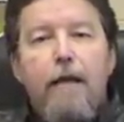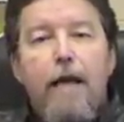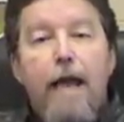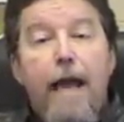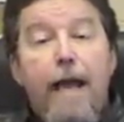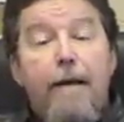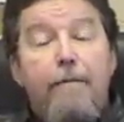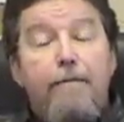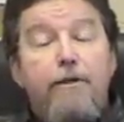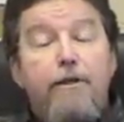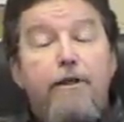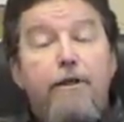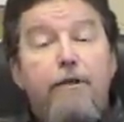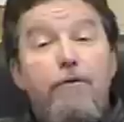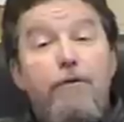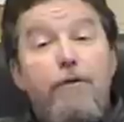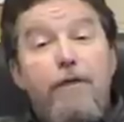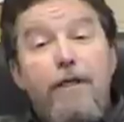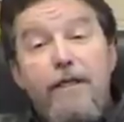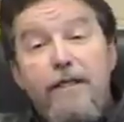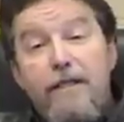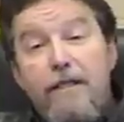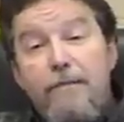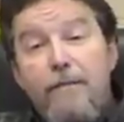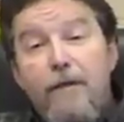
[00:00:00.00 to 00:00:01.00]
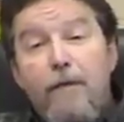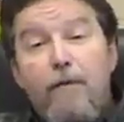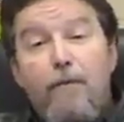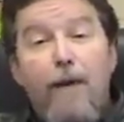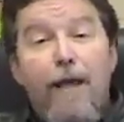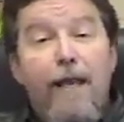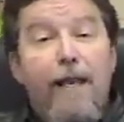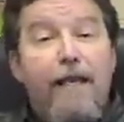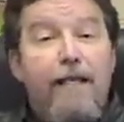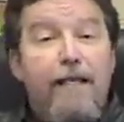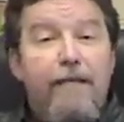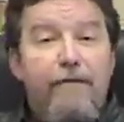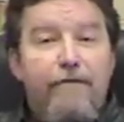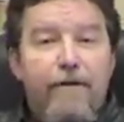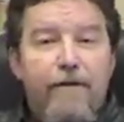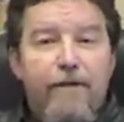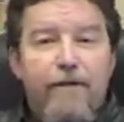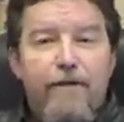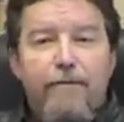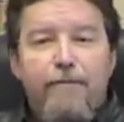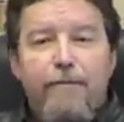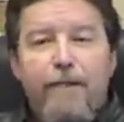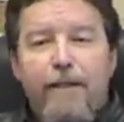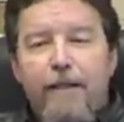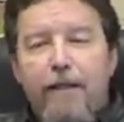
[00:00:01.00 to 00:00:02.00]
absolutism and
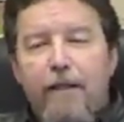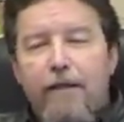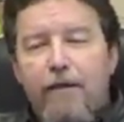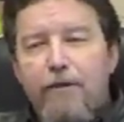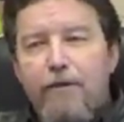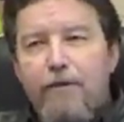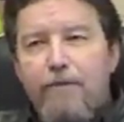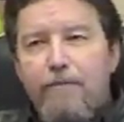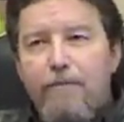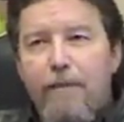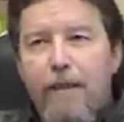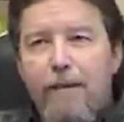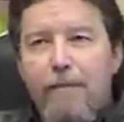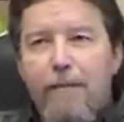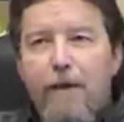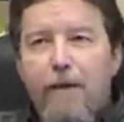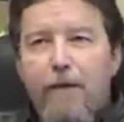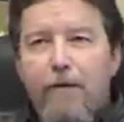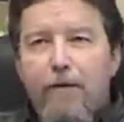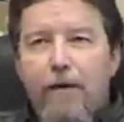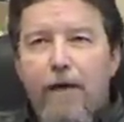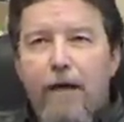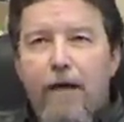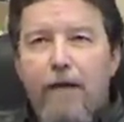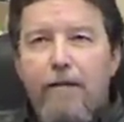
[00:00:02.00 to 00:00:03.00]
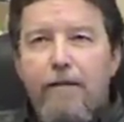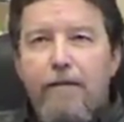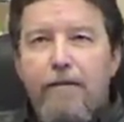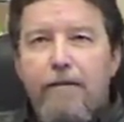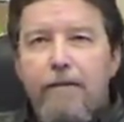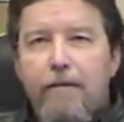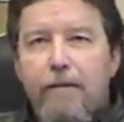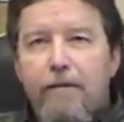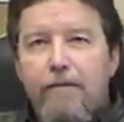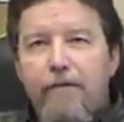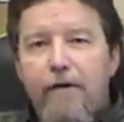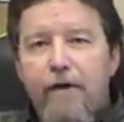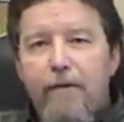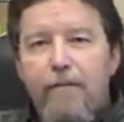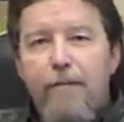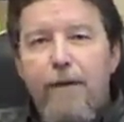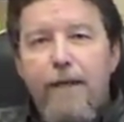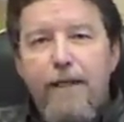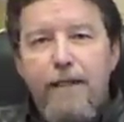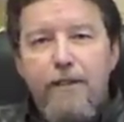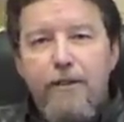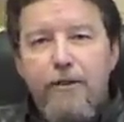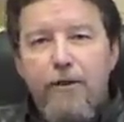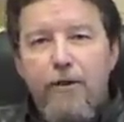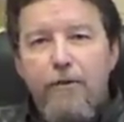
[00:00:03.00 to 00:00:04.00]
relativism, and those maybe are not the very
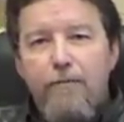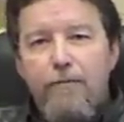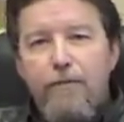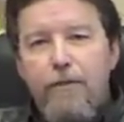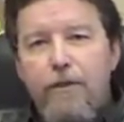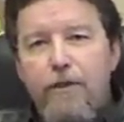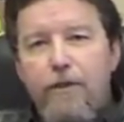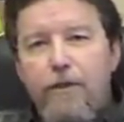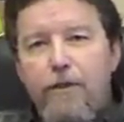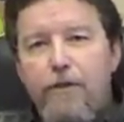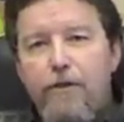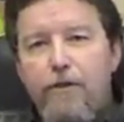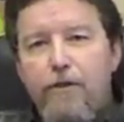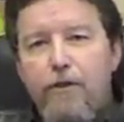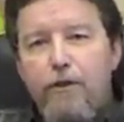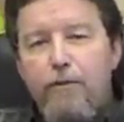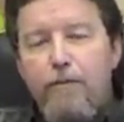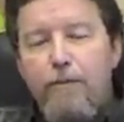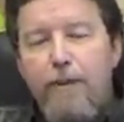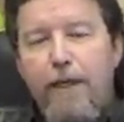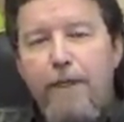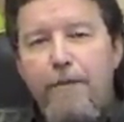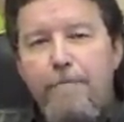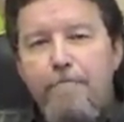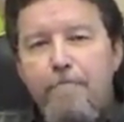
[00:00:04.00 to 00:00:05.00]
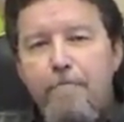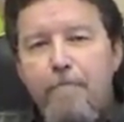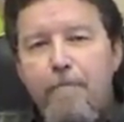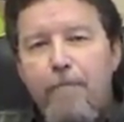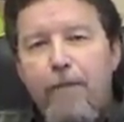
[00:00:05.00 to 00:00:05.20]
best terms to use, but